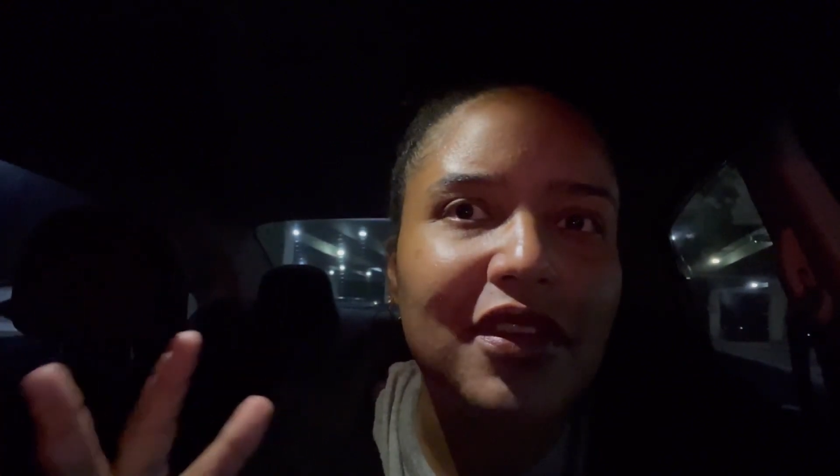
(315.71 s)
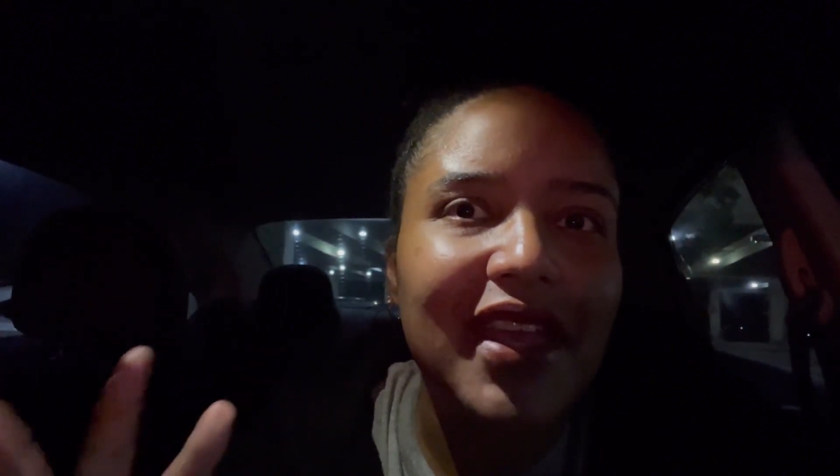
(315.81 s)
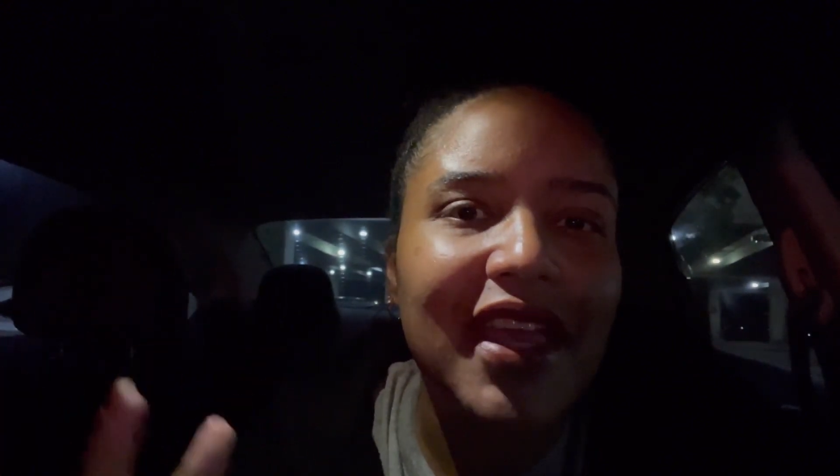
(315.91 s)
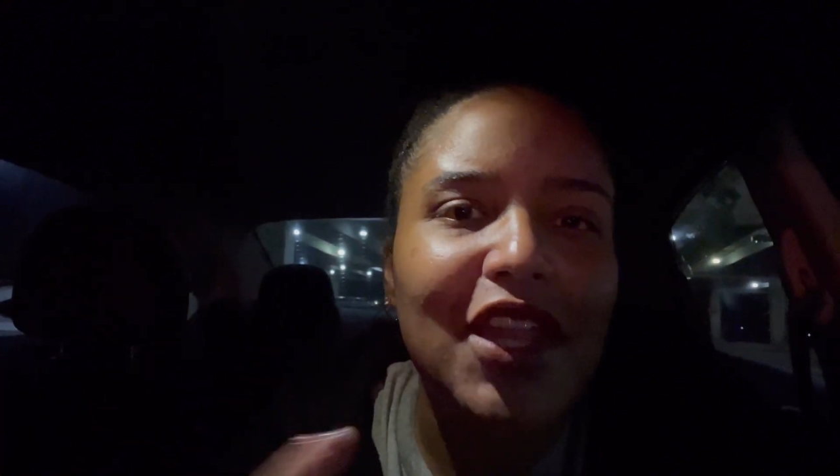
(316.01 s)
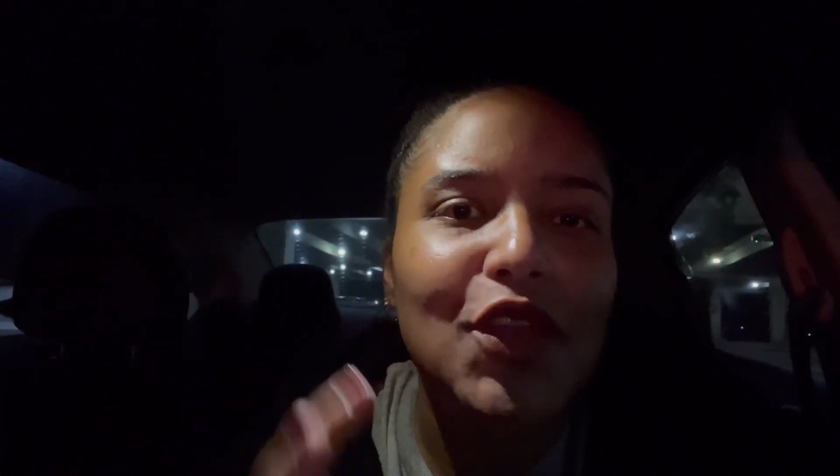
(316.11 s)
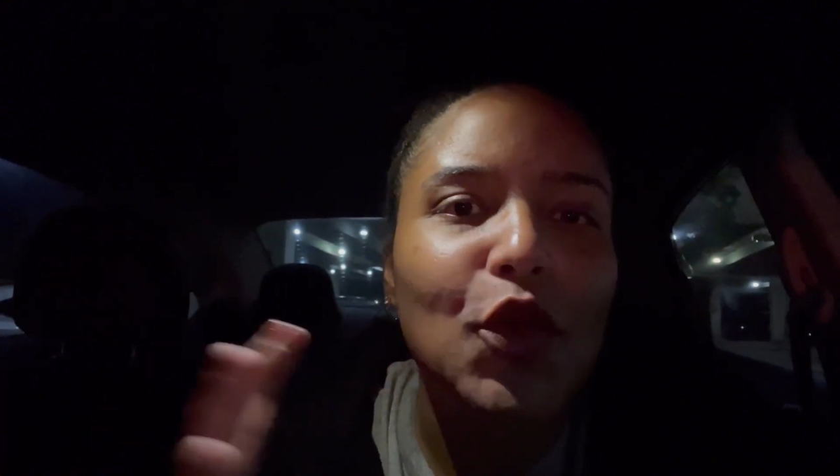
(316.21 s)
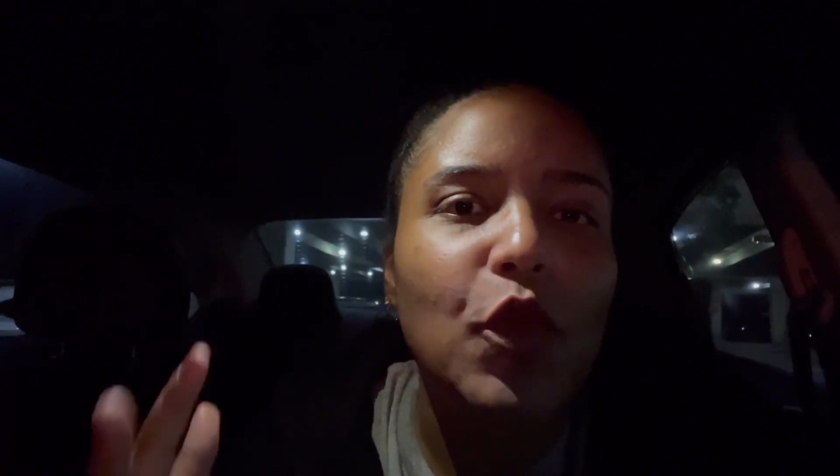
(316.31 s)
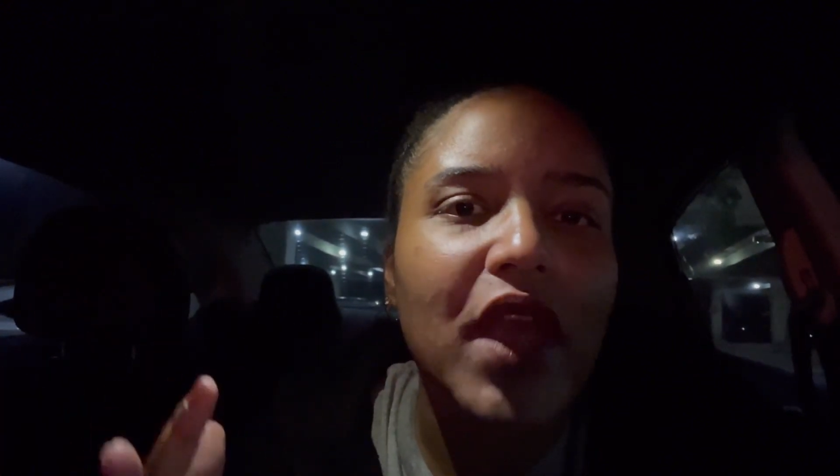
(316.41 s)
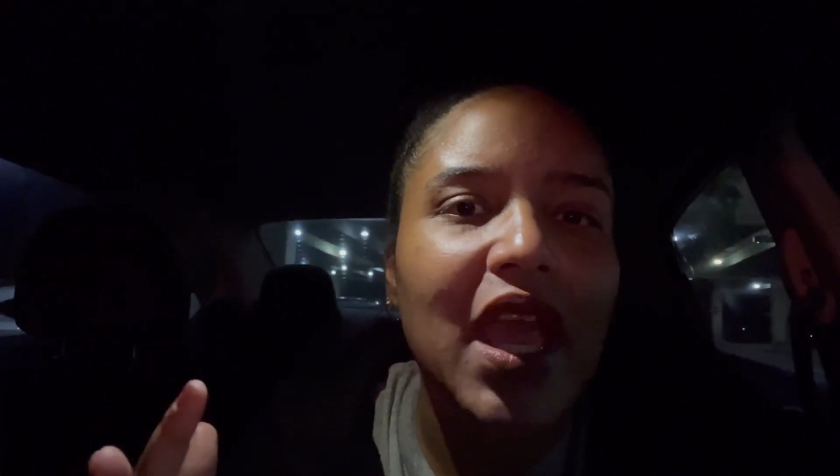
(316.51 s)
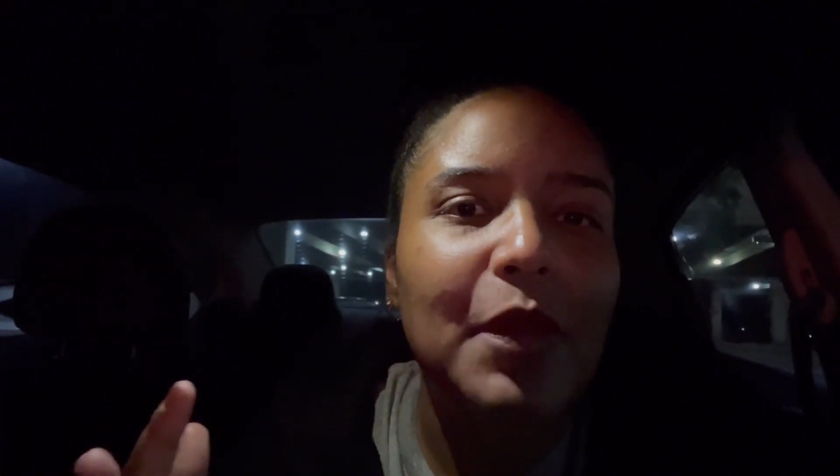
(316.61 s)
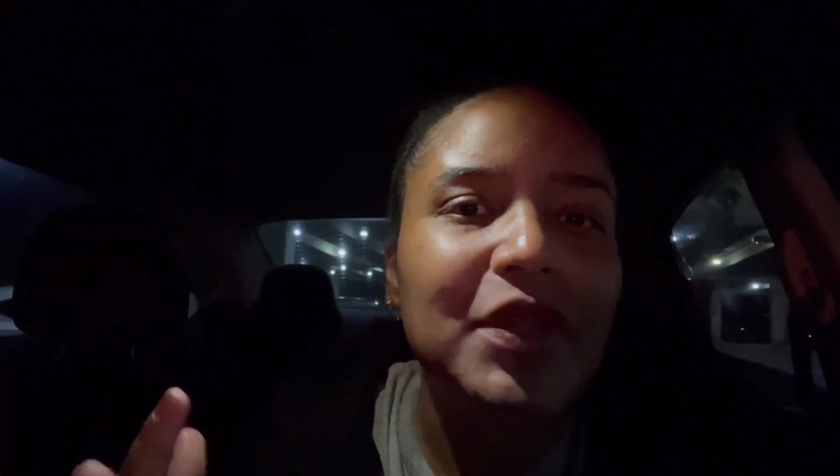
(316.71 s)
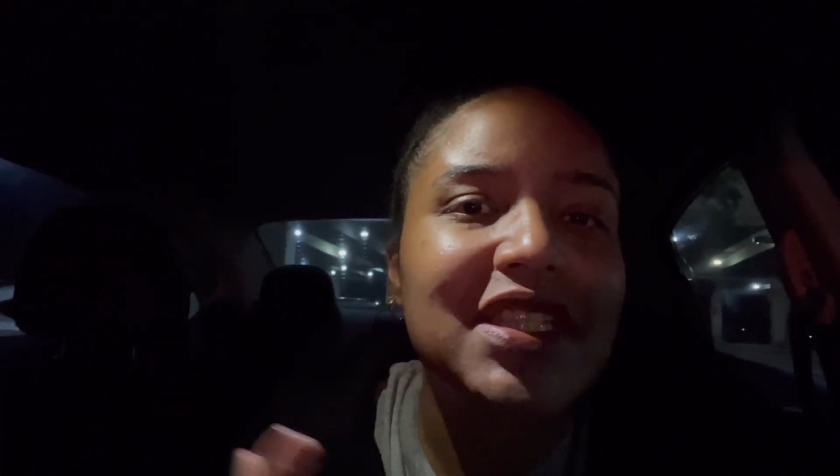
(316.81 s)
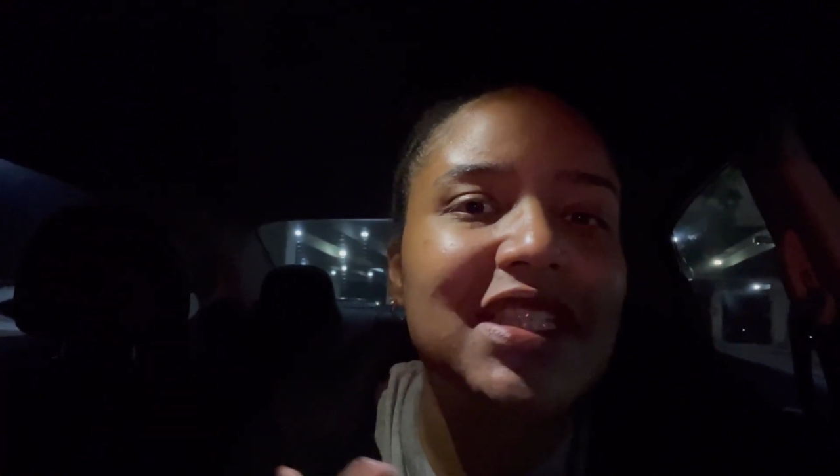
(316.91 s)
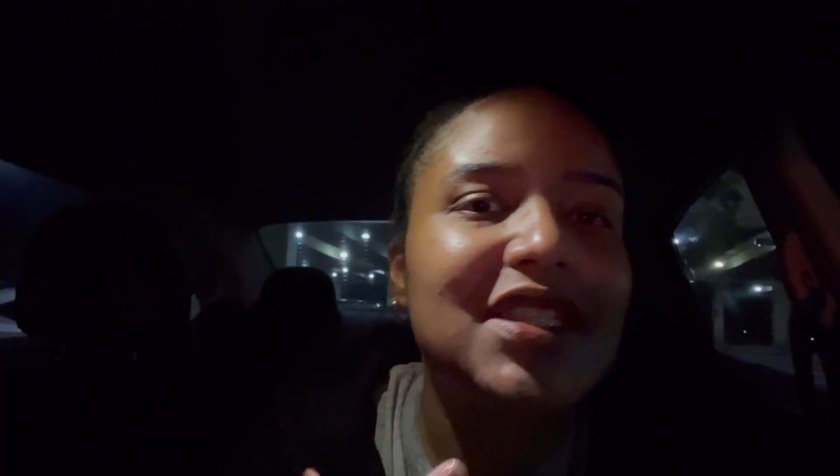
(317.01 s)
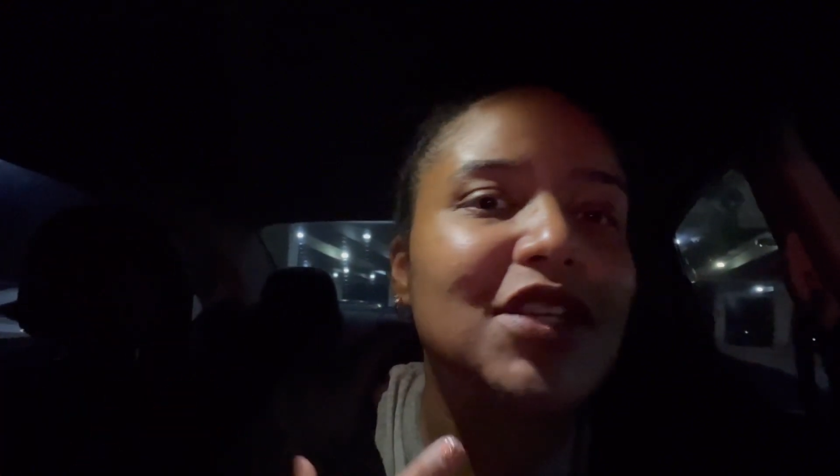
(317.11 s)
hidden away but
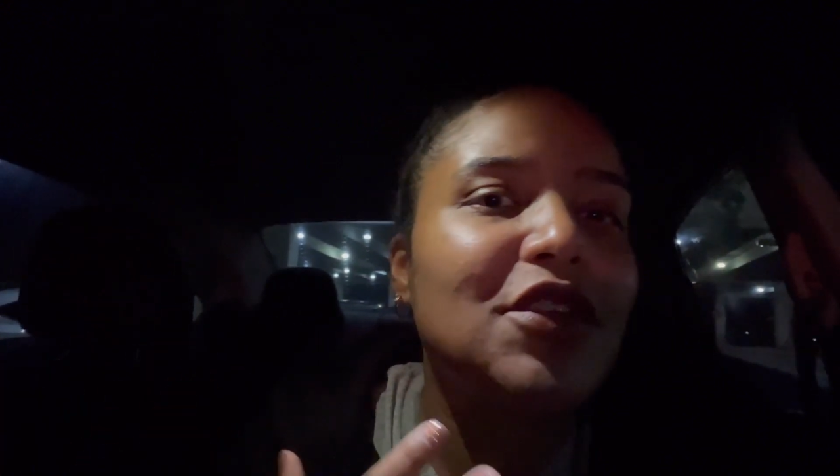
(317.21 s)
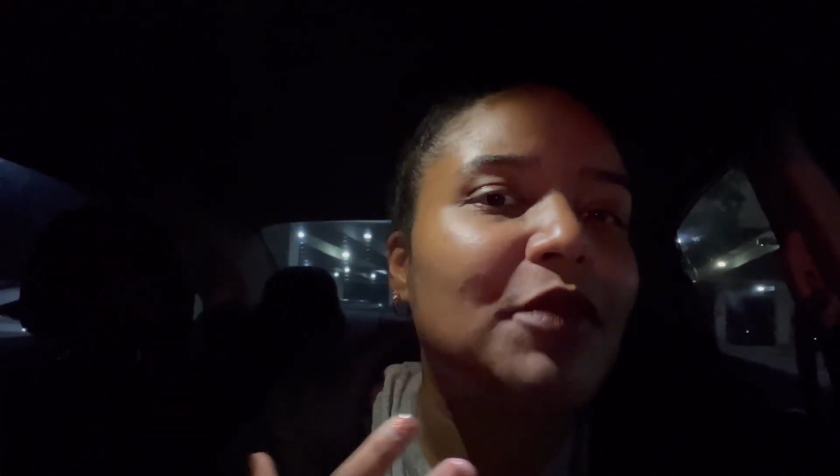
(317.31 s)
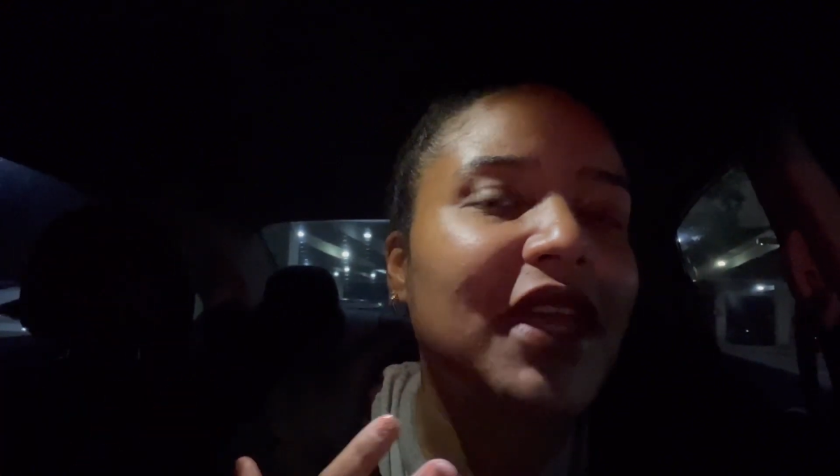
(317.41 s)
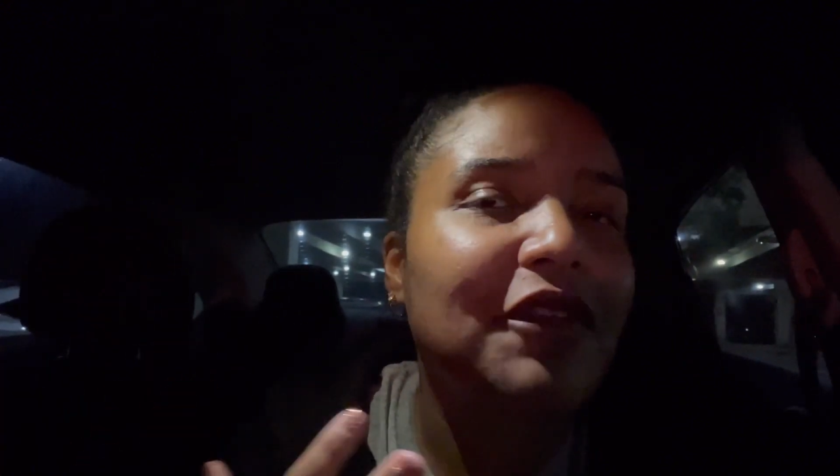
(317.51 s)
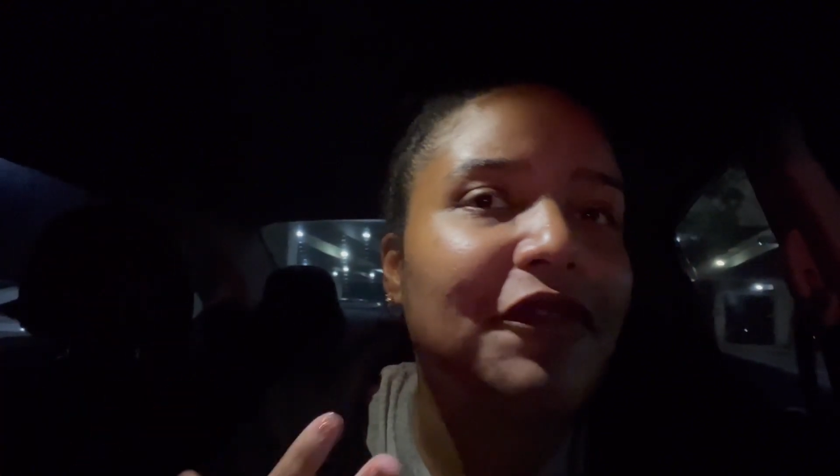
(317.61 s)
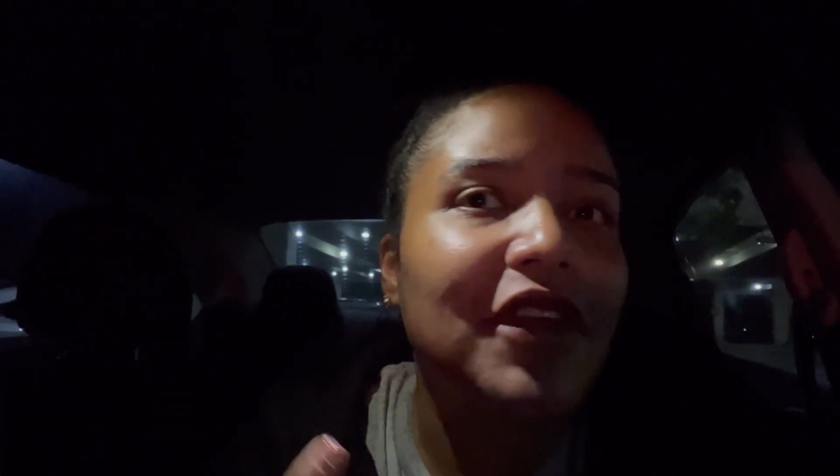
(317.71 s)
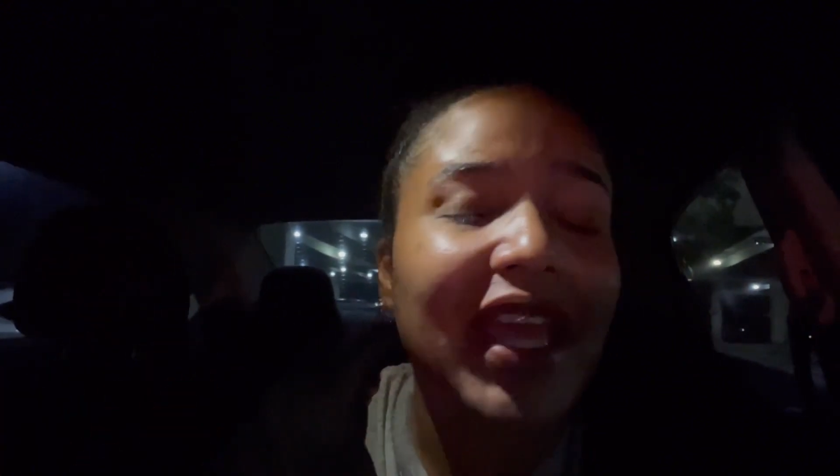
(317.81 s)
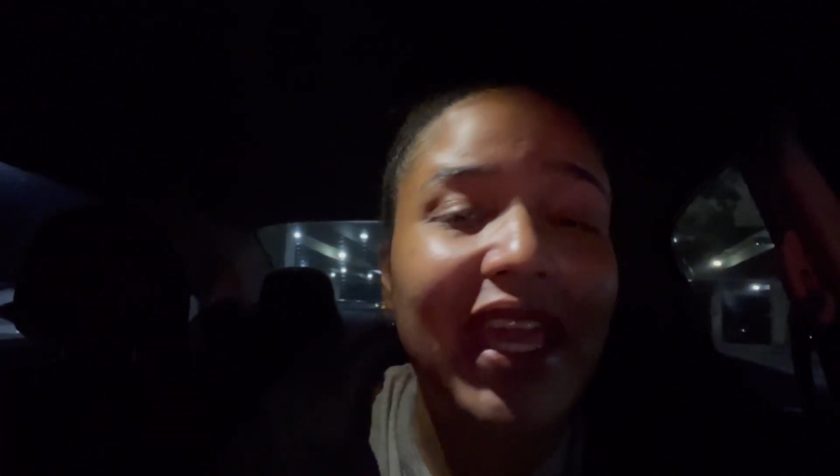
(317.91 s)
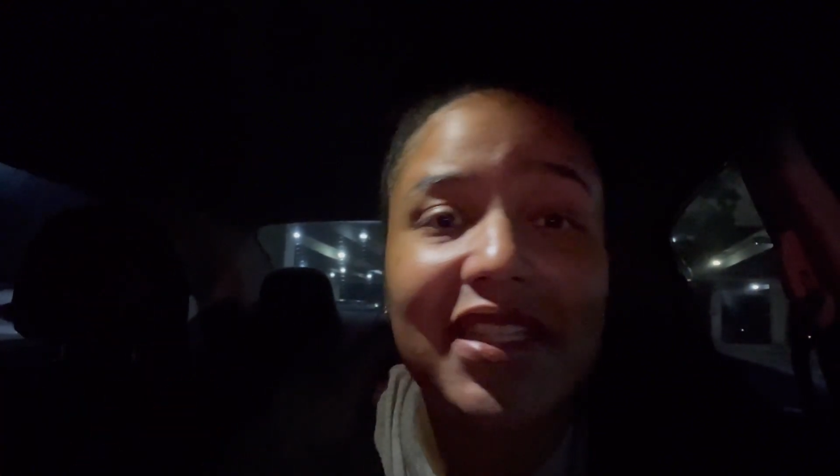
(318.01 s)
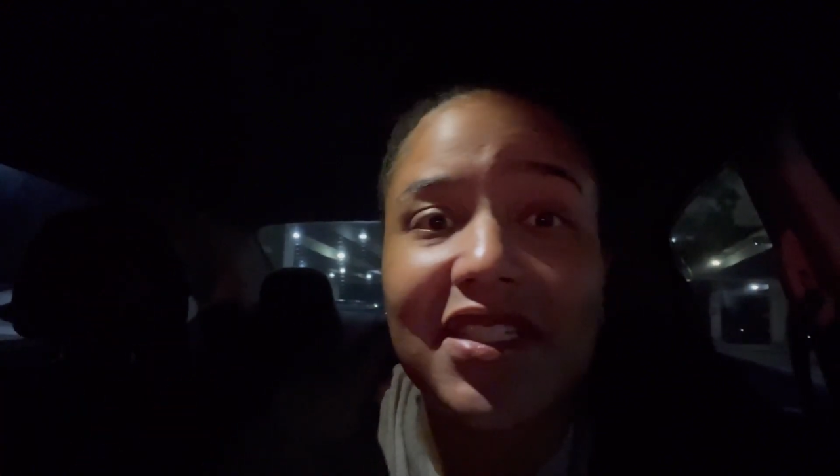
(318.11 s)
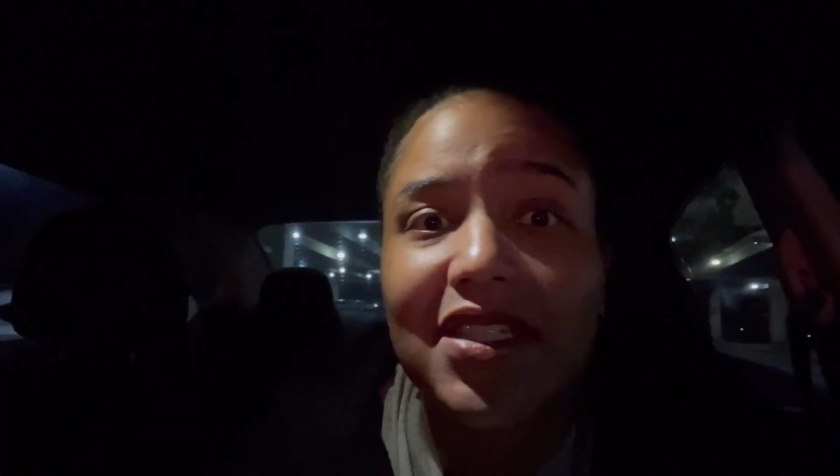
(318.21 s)
still make it feel like it's